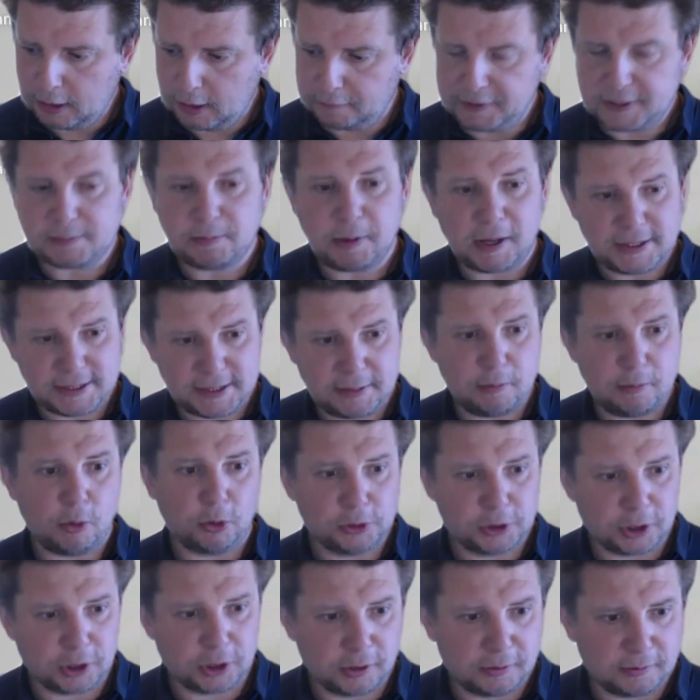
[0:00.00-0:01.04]
these
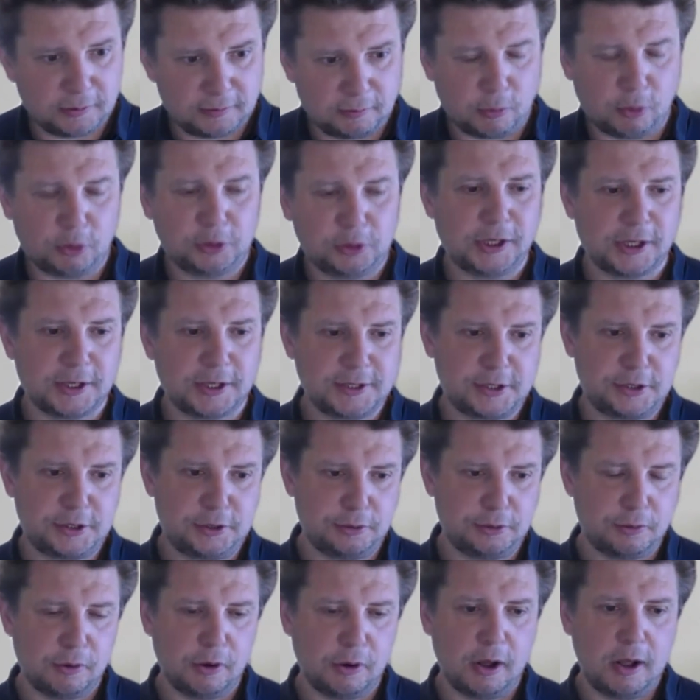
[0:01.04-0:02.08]
multimodal models
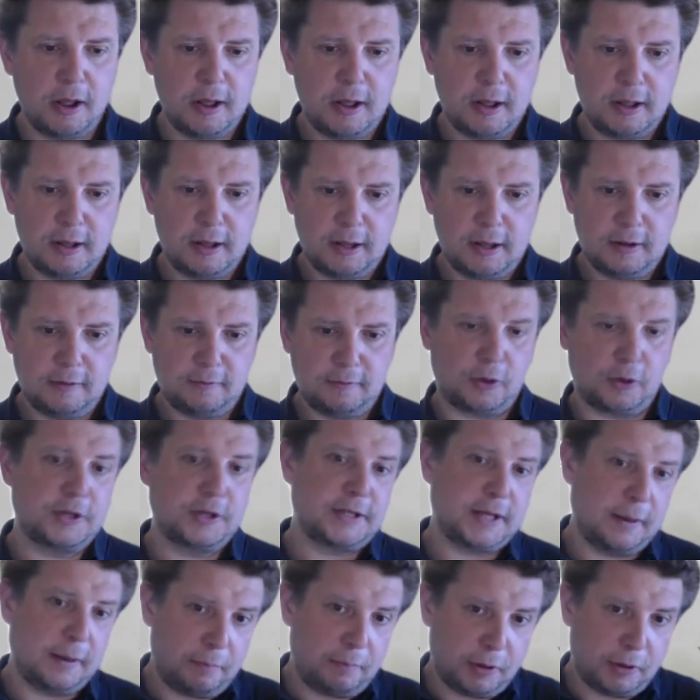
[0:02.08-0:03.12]
to, for
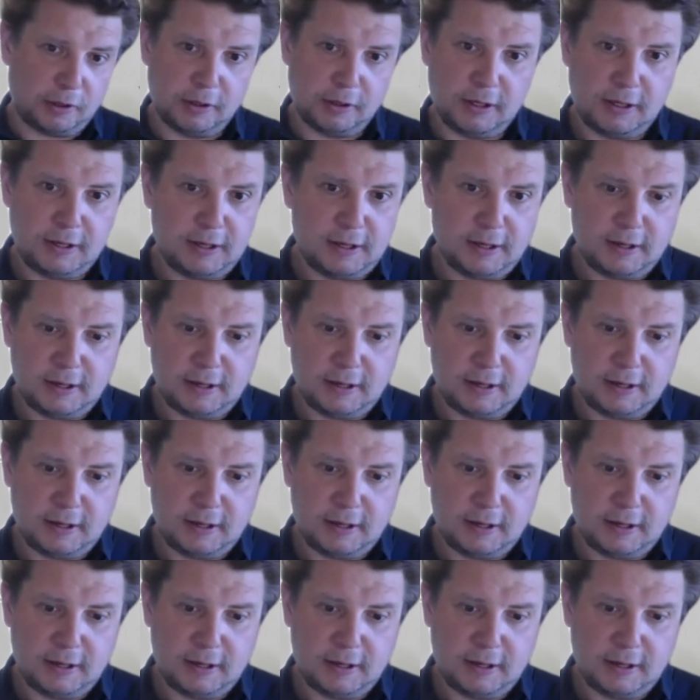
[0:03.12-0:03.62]
example,